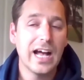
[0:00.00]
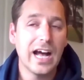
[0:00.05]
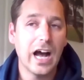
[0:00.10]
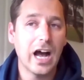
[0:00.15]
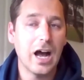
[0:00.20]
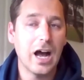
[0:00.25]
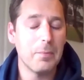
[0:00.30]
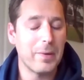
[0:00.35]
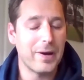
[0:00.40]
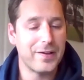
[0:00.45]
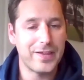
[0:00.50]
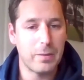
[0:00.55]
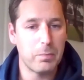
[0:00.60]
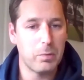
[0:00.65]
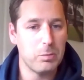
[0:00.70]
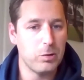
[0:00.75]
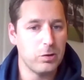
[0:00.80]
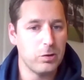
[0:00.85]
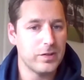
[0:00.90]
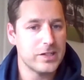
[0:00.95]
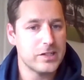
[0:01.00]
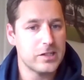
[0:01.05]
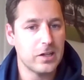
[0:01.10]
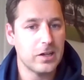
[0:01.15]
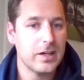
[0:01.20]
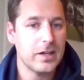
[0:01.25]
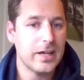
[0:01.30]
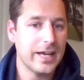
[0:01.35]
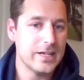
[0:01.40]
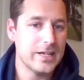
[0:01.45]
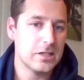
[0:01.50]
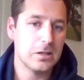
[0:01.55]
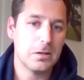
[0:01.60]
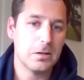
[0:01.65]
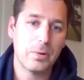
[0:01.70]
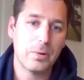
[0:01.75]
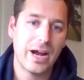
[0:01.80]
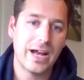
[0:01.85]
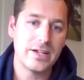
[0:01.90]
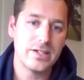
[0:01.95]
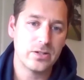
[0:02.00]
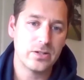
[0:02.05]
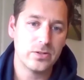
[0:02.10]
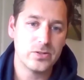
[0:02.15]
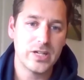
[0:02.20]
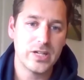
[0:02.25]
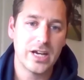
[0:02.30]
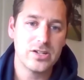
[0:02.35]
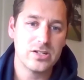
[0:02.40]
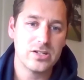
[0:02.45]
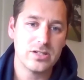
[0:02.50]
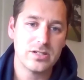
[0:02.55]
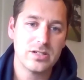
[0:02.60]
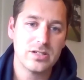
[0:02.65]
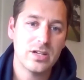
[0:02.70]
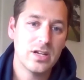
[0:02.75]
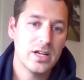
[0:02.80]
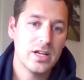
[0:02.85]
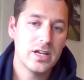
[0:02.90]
and then we move into the practical sessions.